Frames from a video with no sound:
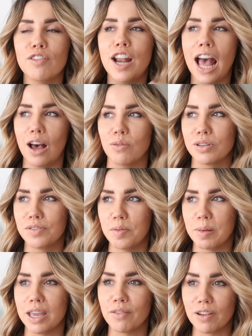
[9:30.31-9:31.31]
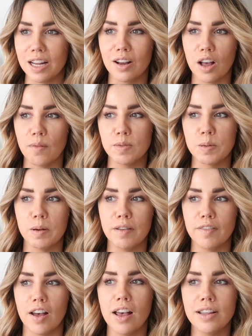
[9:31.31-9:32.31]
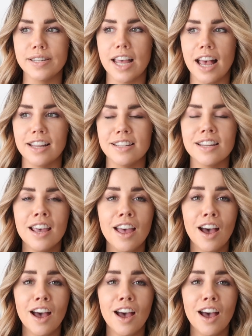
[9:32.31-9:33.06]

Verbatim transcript: renowned for being really uncomfortable at first and